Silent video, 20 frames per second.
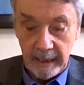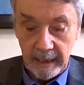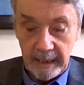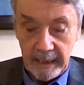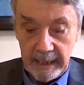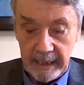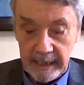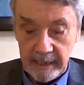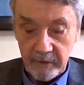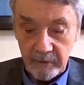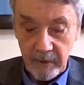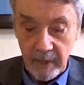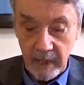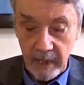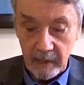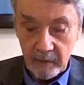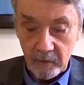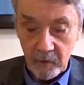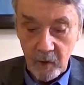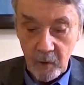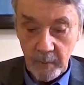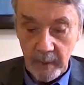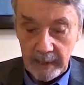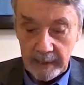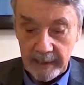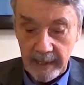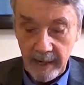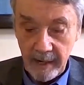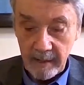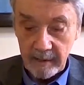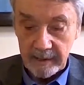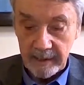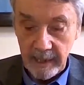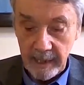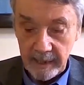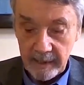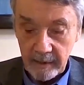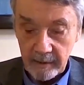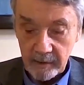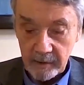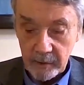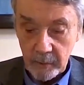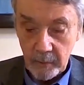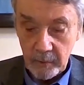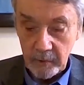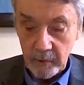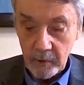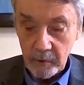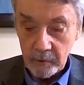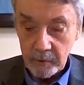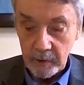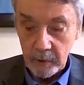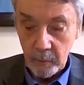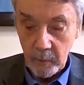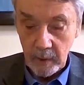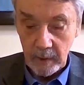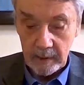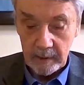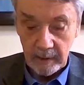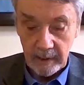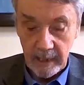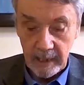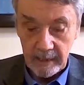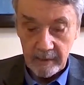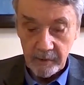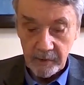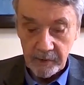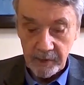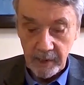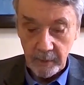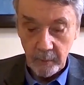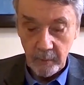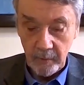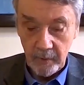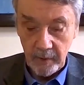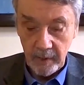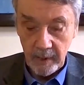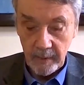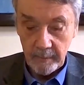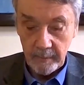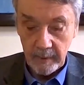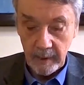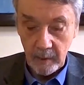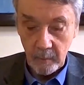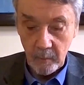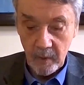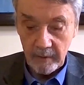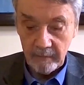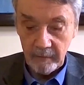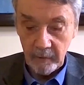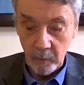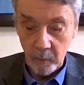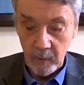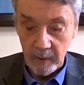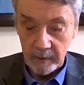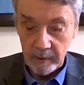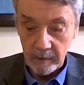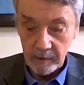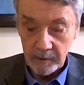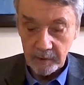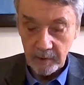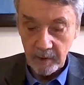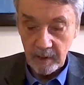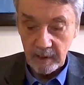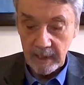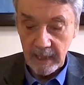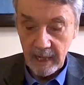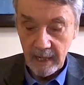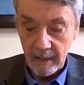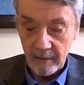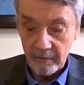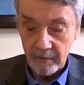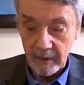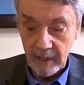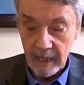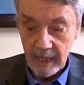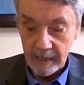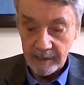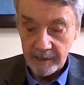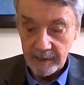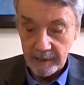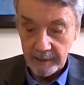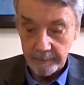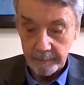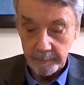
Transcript: Each relic room had caretakers who were usually willing to let you sit with them in one of the windows to look out over Lhasa.